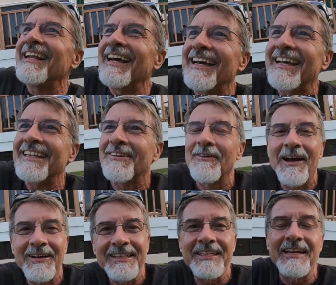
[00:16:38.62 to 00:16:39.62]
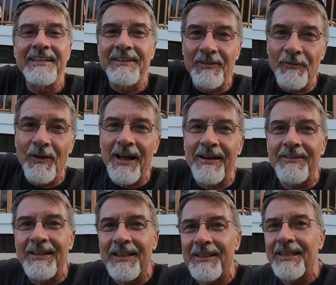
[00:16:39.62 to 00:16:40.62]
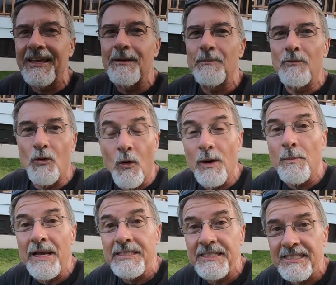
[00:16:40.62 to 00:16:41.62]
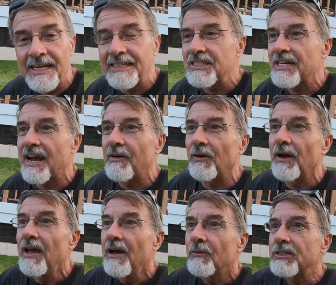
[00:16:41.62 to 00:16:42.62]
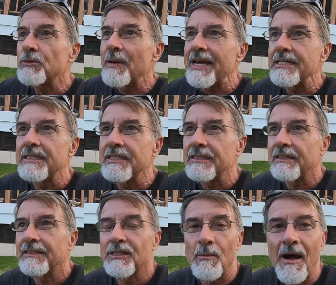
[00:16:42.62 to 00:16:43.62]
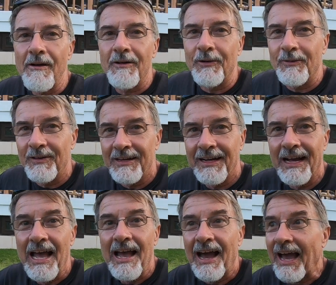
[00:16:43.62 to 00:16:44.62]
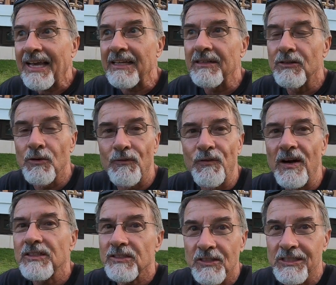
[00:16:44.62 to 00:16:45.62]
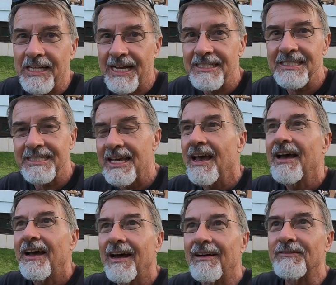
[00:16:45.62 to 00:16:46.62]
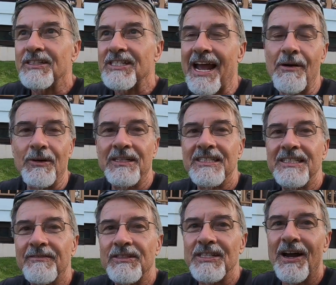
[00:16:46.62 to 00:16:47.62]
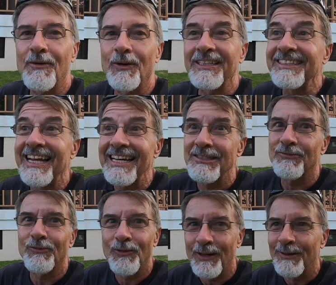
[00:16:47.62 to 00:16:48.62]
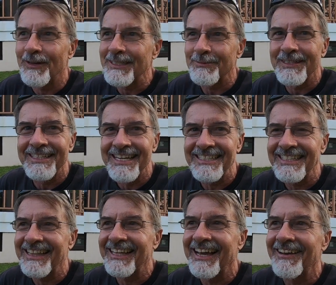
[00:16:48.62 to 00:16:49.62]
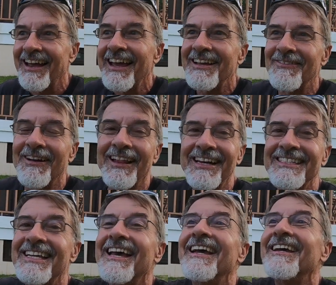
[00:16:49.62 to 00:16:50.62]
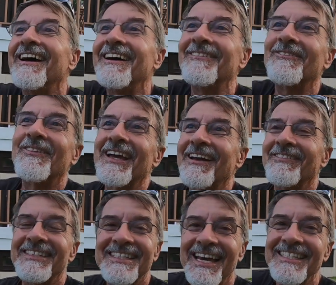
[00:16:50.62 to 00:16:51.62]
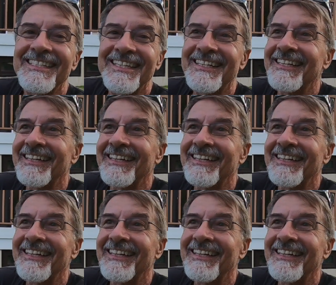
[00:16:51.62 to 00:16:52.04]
I got the grouting done around the corner bench inside the shower, which means tomorrow I can do a functional test of the shower to see if the shower works. Ness really wants me to test that thing out. You realize we haven't tested.